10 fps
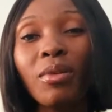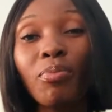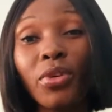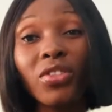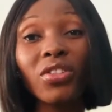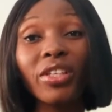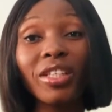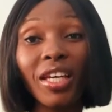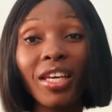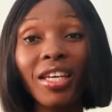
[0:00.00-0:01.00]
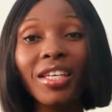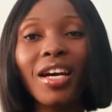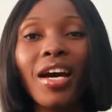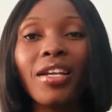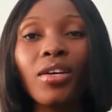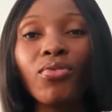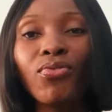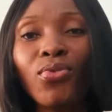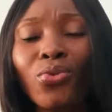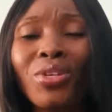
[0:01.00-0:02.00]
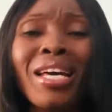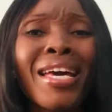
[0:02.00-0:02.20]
a birthday cake and a phone.